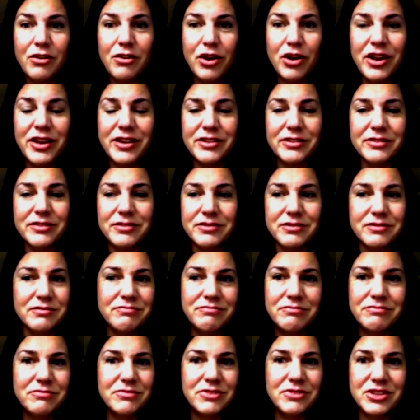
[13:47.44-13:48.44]
is
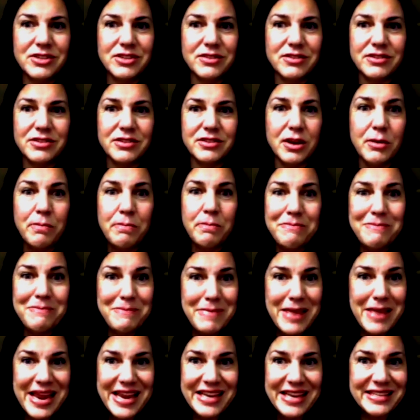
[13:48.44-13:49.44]
just
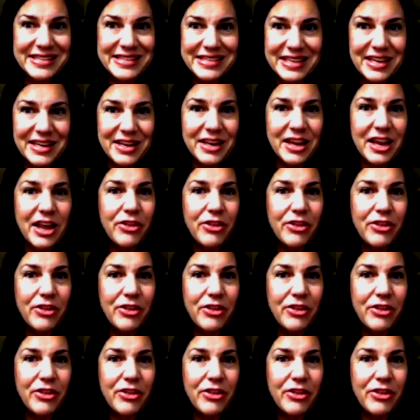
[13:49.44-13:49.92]
amazing.